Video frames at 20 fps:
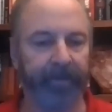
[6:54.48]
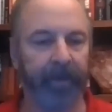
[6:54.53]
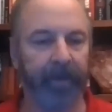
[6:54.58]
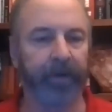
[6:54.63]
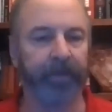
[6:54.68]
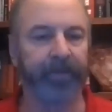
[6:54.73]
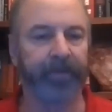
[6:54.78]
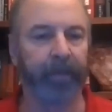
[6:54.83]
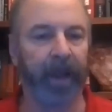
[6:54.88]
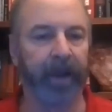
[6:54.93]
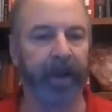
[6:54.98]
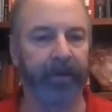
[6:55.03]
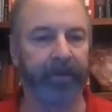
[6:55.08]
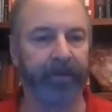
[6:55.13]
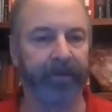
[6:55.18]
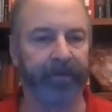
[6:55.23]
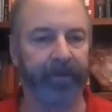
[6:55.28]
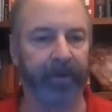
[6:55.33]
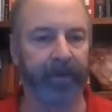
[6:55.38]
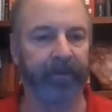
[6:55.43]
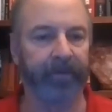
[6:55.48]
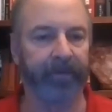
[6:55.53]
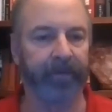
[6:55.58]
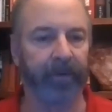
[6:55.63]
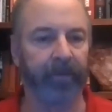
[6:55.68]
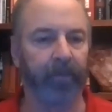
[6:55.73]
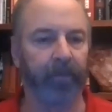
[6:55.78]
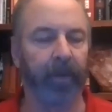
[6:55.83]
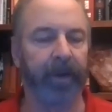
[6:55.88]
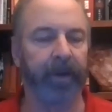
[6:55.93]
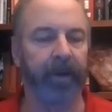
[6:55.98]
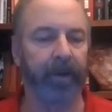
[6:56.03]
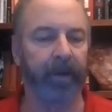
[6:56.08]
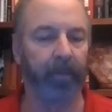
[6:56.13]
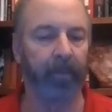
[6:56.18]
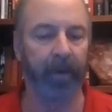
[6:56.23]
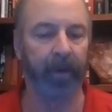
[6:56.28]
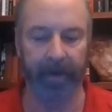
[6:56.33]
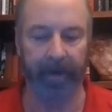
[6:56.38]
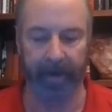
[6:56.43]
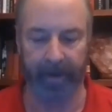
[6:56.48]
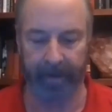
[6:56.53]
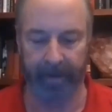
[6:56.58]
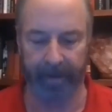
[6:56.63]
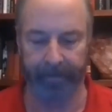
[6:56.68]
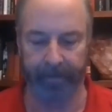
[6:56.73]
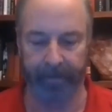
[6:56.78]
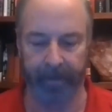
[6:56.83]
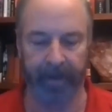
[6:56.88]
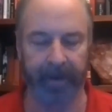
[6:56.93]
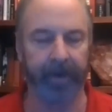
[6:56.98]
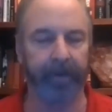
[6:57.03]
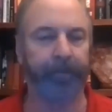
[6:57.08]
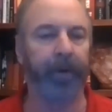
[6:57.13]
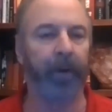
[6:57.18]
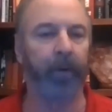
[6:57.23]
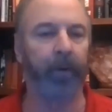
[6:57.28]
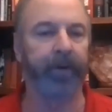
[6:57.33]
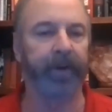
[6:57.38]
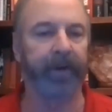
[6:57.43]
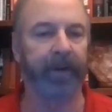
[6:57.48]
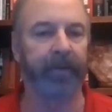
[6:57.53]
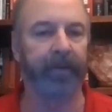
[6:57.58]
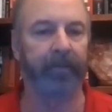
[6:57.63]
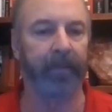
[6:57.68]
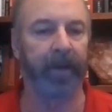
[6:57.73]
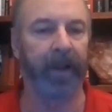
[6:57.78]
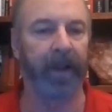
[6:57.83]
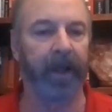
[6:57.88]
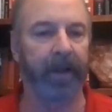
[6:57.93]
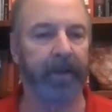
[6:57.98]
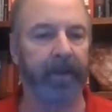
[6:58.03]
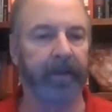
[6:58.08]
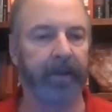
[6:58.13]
far as blockers are concerned, when an opponent can block.